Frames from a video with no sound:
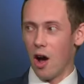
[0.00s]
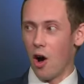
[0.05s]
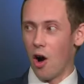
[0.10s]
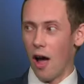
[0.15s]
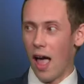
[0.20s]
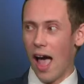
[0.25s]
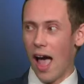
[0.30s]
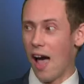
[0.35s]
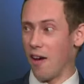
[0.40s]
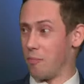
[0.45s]

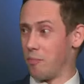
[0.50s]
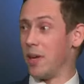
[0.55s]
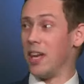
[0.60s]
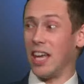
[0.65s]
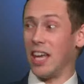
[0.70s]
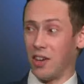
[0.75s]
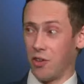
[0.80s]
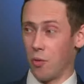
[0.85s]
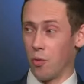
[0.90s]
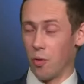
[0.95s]
have been
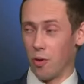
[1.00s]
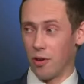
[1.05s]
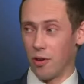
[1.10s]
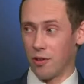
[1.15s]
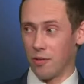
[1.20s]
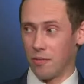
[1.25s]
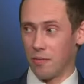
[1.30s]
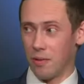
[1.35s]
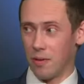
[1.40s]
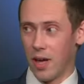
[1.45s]
ignored.
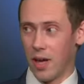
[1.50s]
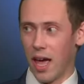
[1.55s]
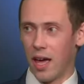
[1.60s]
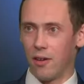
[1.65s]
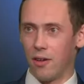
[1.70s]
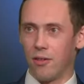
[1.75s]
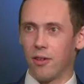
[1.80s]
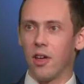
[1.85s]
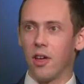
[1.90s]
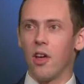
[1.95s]

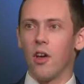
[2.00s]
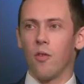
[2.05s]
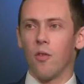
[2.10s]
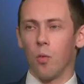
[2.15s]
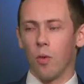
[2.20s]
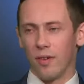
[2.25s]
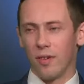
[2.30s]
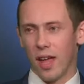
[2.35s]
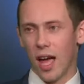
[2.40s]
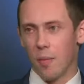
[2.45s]
And
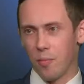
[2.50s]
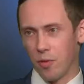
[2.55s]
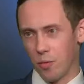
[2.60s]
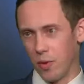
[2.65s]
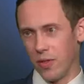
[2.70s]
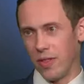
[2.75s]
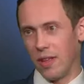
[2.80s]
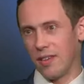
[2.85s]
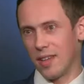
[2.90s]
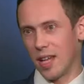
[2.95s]
what's happened
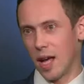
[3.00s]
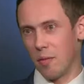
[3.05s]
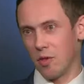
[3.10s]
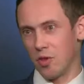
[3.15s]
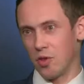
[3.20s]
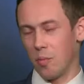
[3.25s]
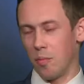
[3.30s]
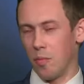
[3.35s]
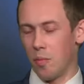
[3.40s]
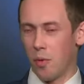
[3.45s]
with the
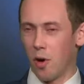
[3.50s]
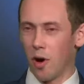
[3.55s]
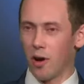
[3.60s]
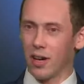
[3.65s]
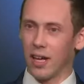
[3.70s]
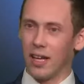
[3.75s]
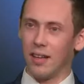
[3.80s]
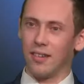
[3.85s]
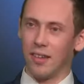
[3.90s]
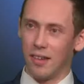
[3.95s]
establishment
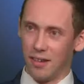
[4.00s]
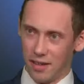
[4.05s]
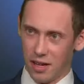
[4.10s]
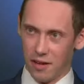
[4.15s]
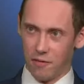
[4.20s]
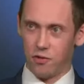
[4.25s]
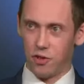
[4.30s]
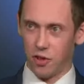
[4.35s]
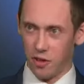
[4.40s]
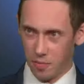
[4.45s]
parties is
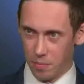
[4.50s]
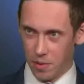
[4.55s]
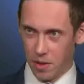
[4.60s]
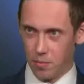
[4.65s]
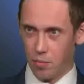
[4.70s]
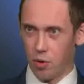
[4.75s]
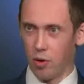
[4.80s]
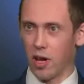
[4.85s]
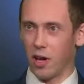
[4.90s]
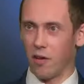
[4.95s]
they've just
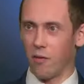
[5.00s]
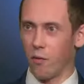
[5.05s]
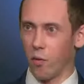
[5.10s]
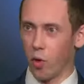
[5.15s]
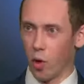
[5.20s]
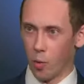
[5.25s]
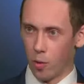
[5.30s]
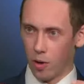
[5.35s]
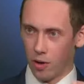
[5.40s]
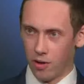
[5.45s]
been putting
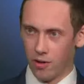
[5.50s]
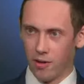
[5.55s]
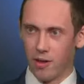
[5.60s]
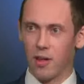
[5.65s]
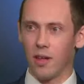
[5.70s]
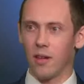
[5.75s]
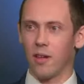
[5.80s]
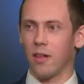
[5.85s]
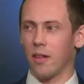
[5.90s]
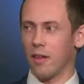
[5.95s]
forward
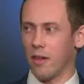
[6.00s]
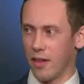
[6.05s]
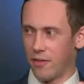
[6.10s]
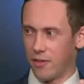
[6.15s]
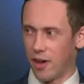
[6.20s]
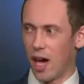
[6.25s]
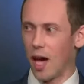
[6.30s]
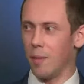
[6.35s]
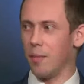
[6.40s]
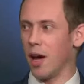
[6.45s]

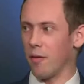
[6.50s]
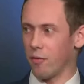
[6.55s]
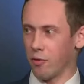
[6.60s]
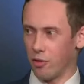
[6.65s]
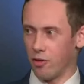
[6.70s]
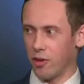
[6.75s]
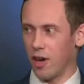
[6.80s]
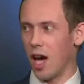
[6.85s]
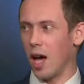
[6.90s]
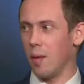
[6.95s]
time
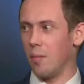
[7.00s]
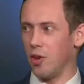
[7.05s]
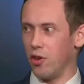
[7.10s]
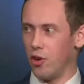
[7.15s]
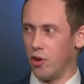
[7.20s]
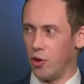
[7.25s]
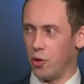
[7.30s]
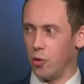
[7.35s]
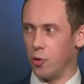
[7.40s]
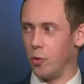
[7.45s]
after time a
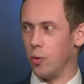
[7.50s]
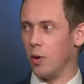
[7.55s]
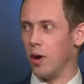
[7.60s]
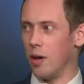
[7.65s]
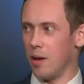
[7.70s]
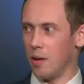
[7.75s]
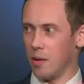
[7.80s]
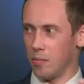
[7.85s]
new